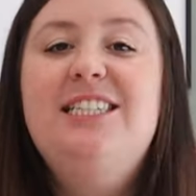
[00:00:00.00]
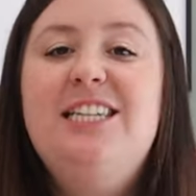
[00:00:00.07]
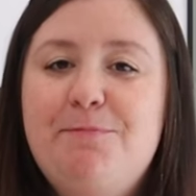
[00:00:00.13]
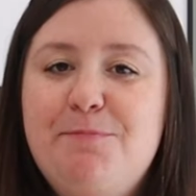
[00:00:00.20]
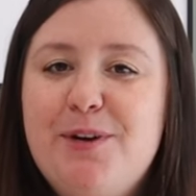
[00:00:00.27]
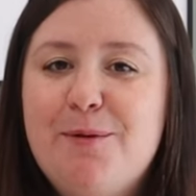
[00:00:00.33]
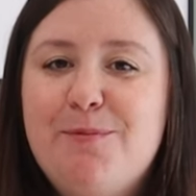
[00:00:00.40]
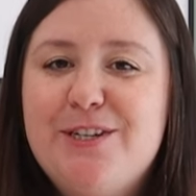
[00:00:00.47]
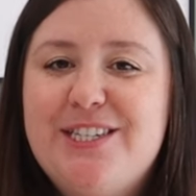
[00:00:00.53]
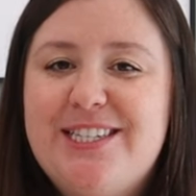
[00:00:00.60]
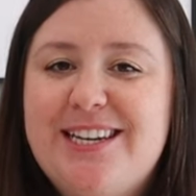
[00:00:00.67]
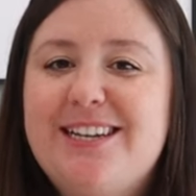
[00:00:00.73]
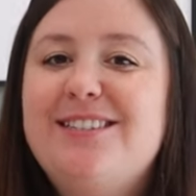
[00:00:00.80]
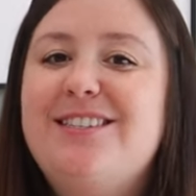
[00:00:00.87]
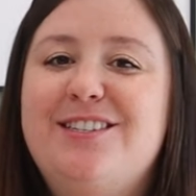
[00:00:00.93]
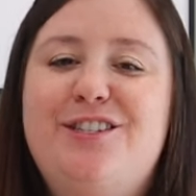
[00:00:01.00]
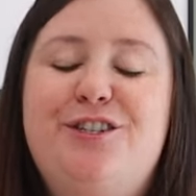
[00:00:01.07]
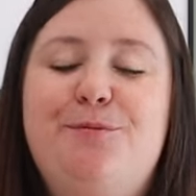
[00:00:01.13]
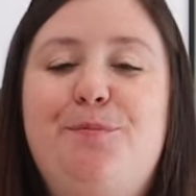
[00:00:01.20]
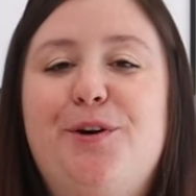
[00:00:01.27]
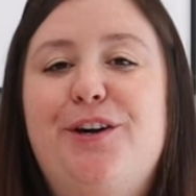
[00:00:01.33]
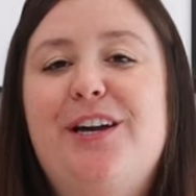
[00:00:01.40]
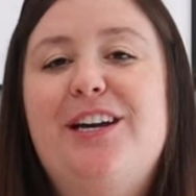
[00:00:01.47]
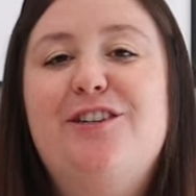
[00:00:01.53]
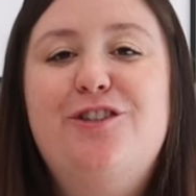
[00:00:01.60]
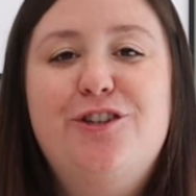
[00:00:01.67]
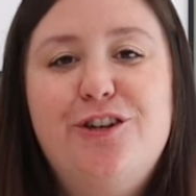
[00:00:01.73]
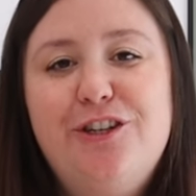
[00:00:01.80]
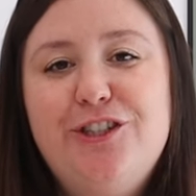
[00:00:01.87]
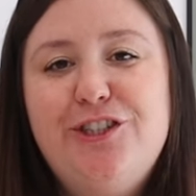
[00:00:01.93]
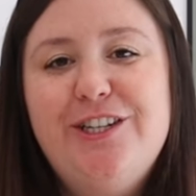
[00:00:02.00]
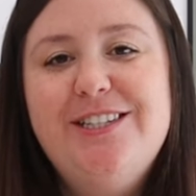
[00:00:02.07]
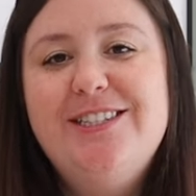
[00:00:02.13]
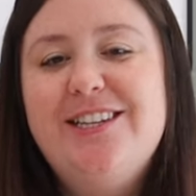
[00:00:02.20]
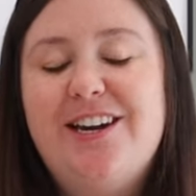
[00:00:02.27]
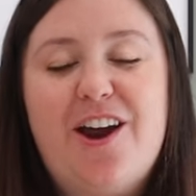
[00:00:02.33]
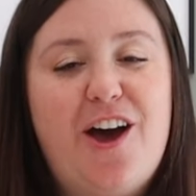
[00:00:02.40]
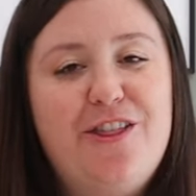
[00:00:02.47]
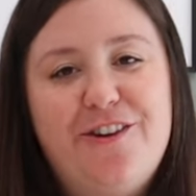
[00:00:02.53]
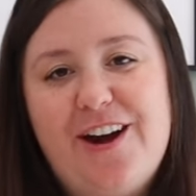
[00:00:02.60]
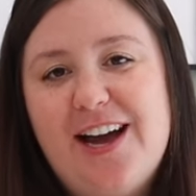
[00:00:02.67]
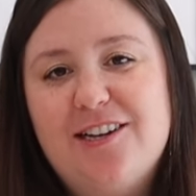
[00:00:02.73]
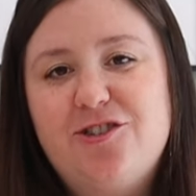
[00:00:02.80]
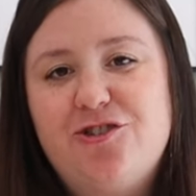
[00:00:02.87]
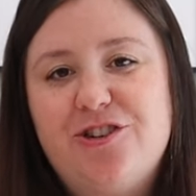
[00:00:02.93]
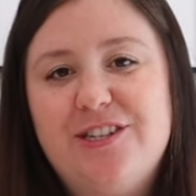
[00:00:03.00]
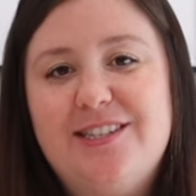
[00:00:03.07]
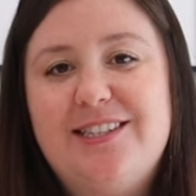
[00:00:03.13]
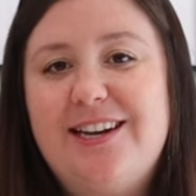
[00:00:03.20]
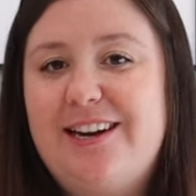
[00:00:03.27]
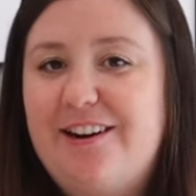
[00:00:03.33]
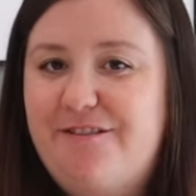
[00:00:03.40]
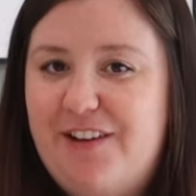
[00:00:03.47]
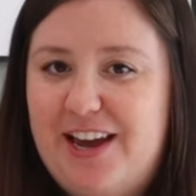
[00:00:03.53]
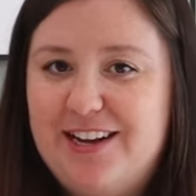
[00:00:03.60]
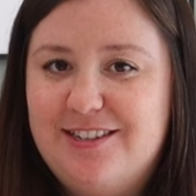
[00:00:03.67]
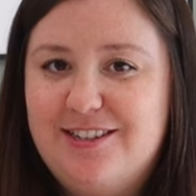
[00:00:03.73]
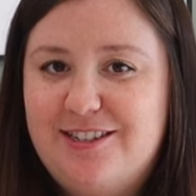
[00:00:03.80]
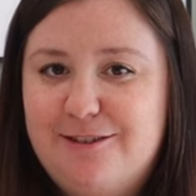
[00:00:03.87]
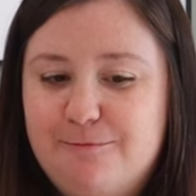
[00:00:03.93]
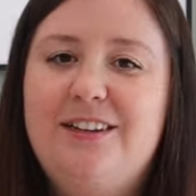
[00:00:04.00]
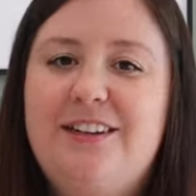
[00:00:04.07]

Tip number six is to book excursions and other extras in advance.